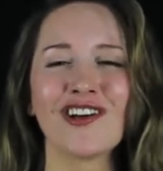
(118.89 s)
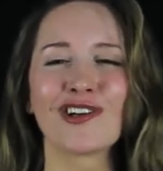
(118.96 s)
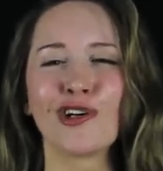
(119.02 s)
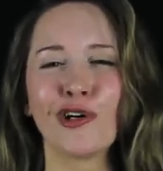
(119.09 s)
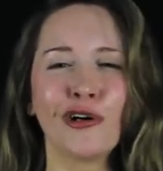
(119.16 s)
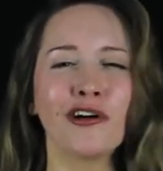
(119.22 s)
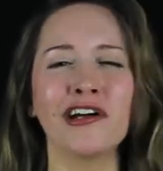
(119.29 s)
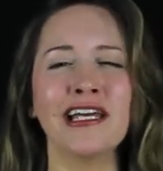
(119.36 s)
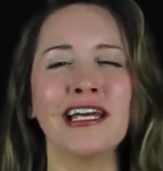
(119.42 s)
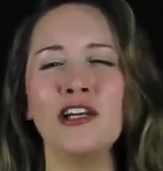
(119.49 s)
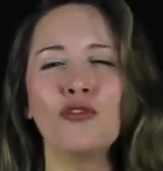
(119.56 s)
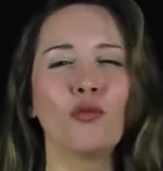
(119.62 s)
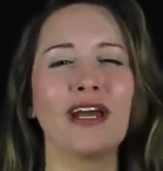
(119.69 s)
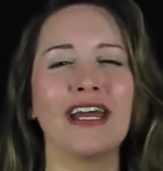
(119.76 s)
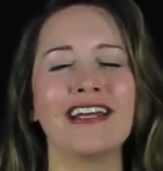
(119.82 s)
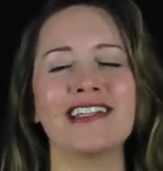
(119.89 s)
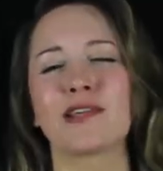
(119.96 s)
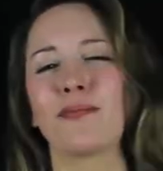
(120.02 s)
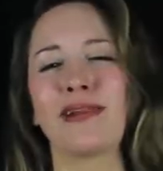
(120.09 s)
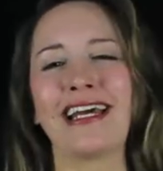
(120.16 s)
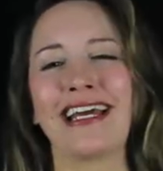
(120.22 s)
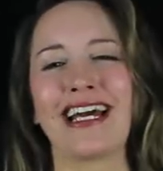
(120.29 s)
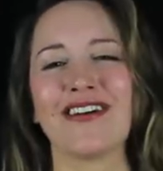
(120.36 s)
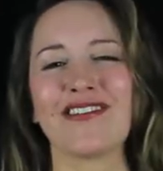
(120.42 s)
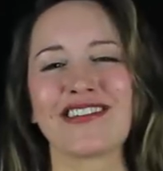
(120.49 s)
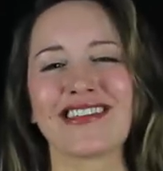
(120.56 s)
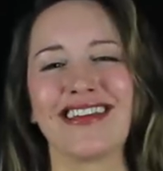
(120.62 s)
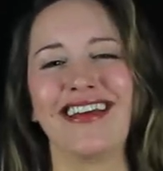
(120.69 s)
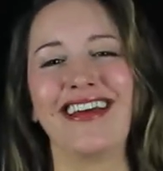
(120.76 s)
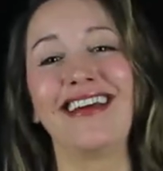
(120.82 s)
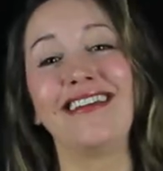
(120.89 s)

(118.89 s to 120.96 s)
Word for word: Corey and Wade's Playhouse.